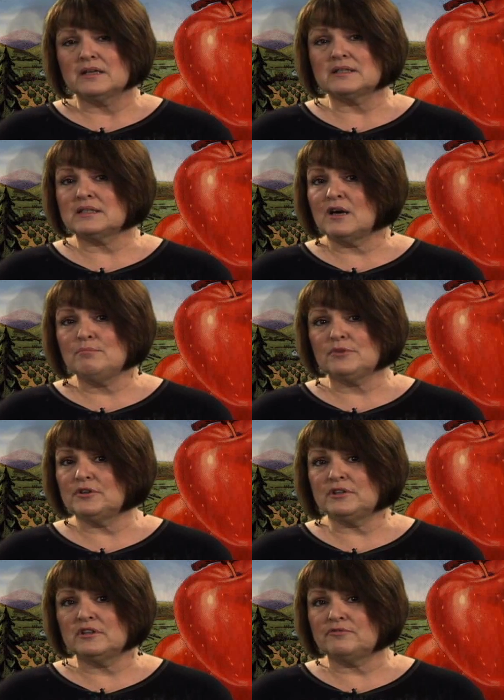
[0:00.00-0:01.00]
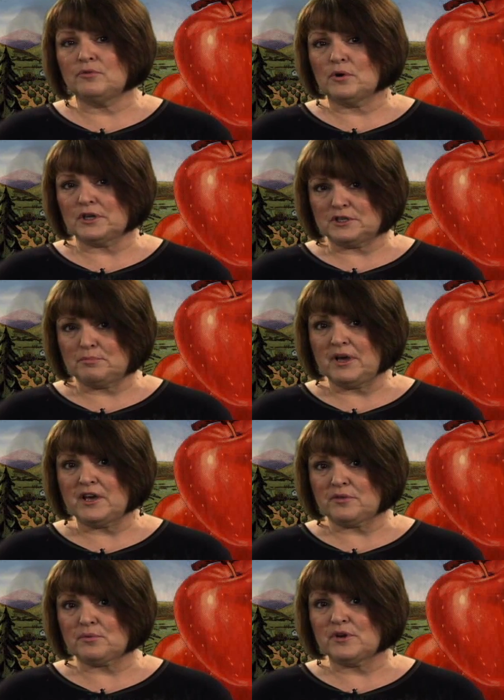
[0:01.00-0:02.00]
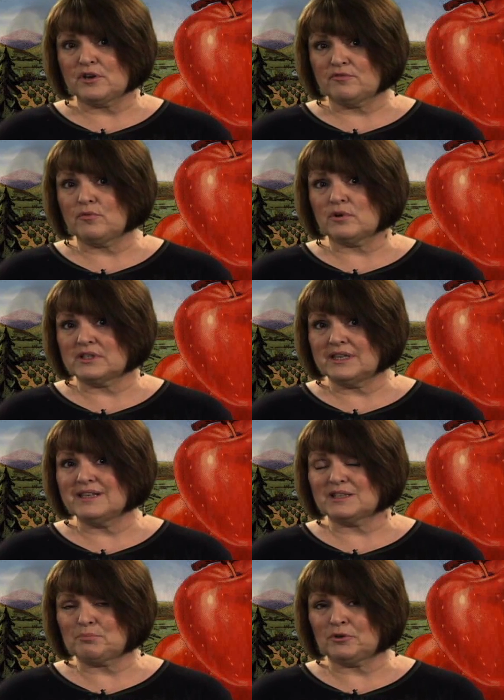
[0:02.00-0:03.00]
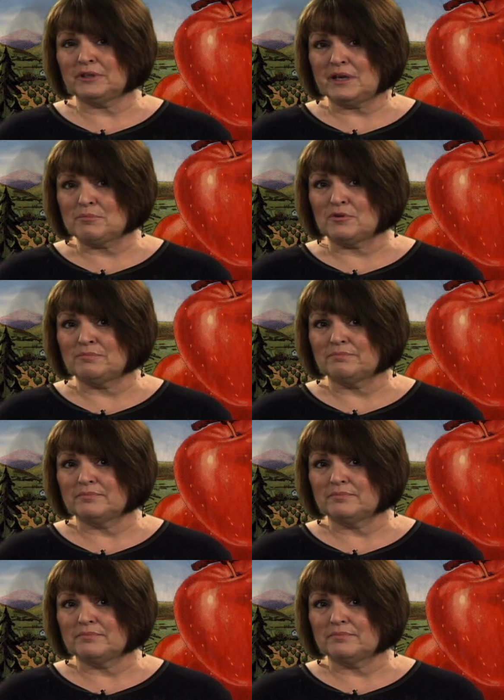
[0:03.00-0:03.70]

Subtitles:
some couldn't afford to pay 3 or 4 cents per label.